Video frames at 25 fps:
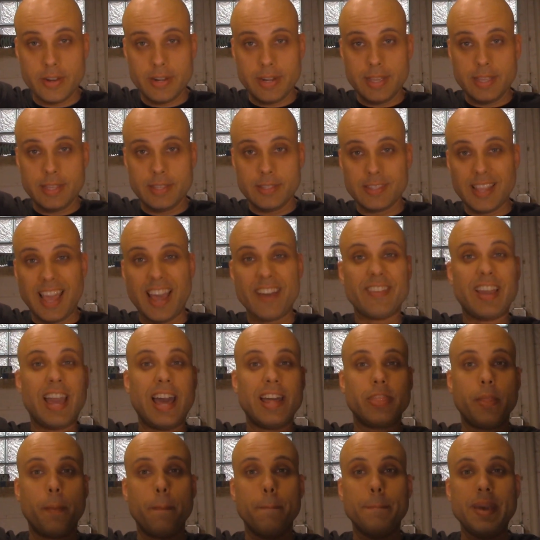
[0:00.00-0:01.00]
is. I've
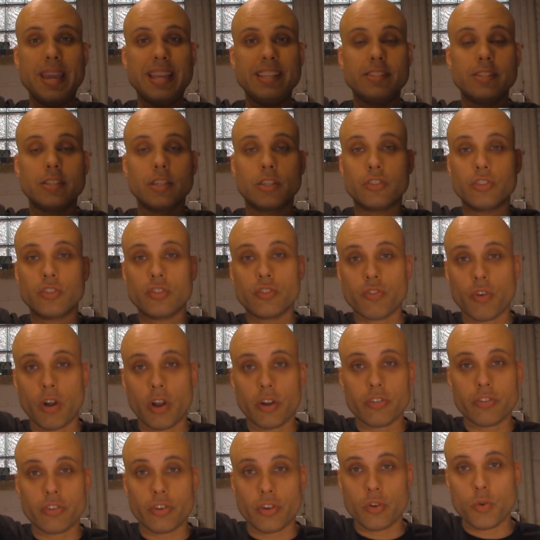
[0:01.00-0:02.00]
got the basic
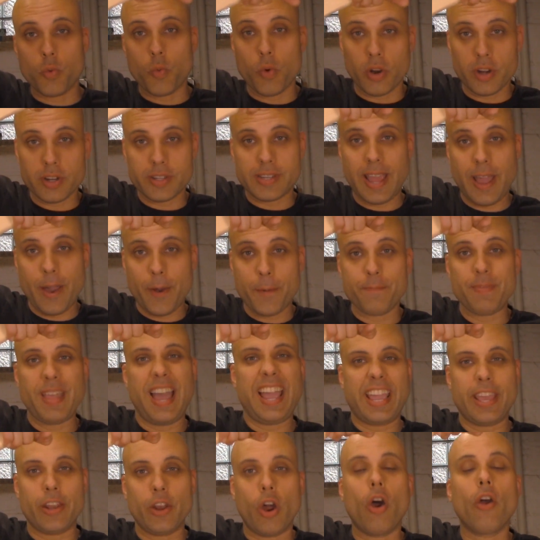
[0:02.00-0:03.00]
structure worked out.
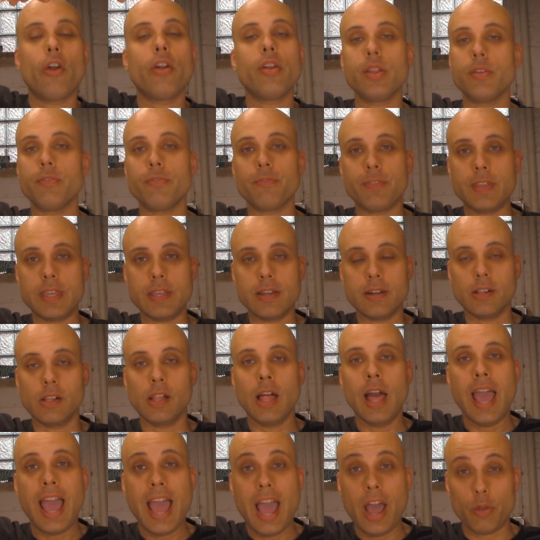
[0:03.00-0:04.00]
I can already
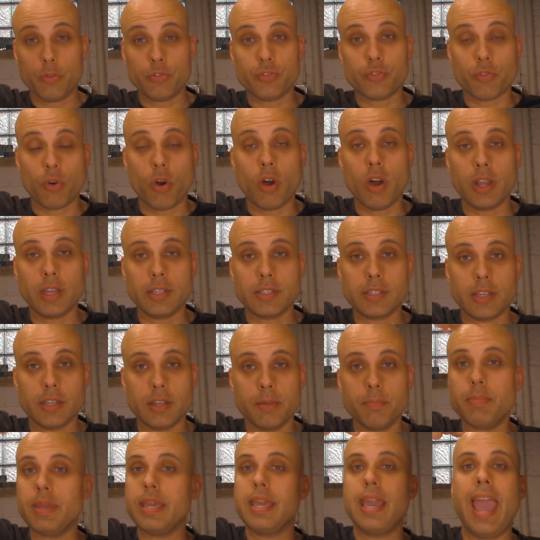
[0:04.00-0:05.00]
feel how strong it's going
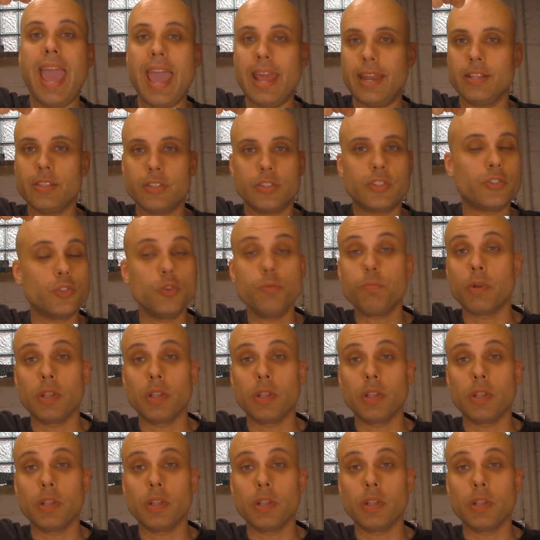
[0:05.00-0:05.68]
to be and it's super